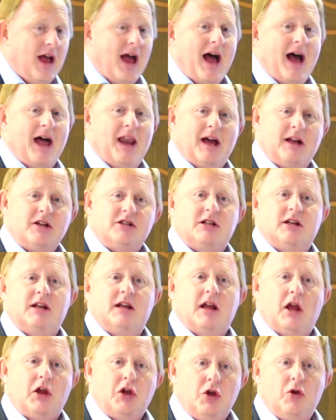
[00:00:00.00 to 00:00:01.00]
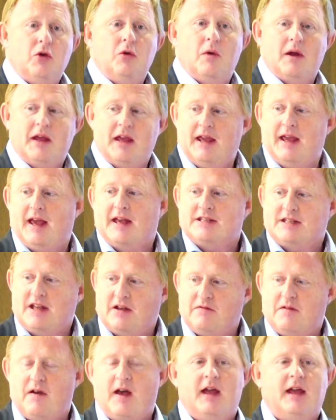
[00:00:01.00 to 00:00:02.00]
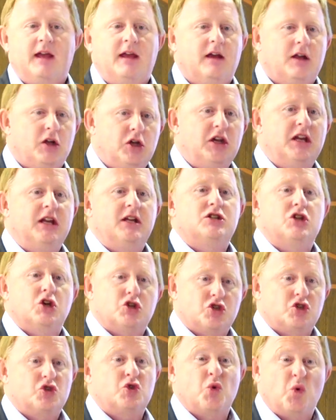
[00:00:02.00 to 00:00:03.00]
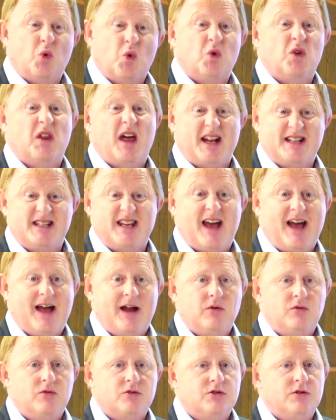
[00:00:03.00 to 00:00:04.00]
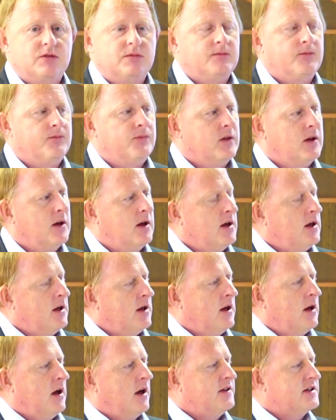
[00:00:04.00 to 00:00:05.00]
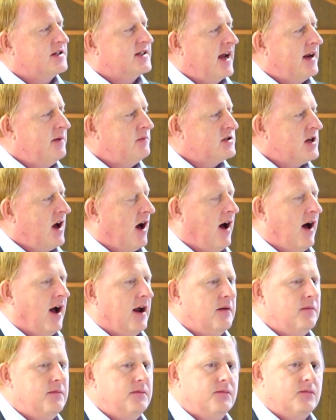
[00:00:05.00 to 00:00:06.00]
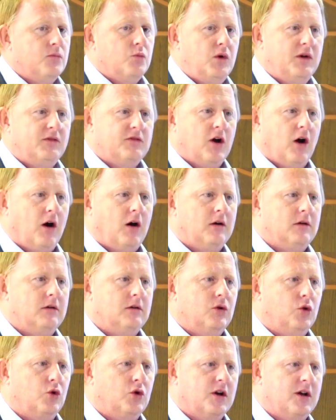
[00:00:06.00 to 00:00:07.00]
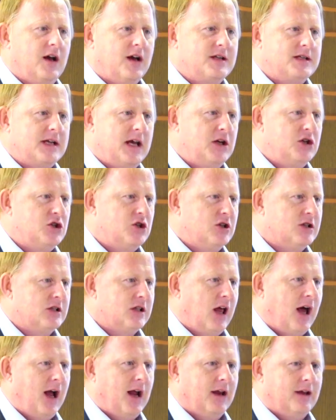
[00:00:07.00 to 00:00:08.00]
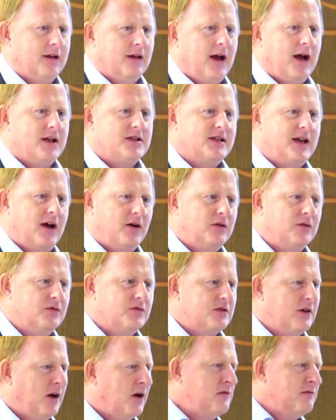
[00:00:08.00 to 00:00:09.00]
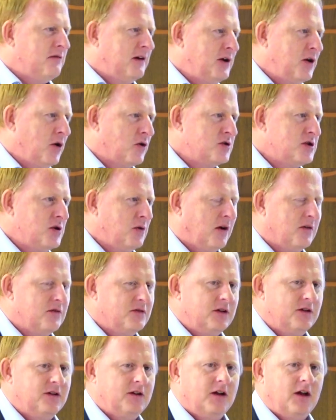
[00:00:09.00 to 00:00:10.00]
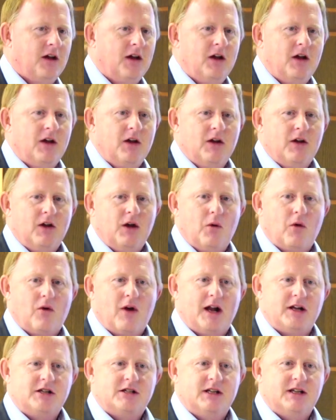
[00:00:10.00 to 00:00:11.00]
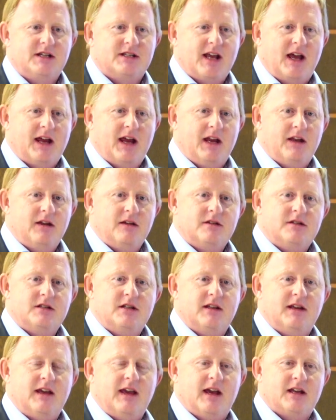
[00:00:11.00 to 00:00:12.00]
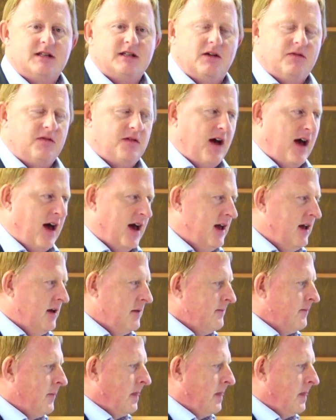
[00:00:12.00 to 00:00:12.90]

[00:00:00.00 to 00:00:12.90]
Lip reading: And actually, you, ESFA, need to sort that out. At the same time, we've got organisations like ourselves, hopefully not too often, who are actually saying to the ESFA,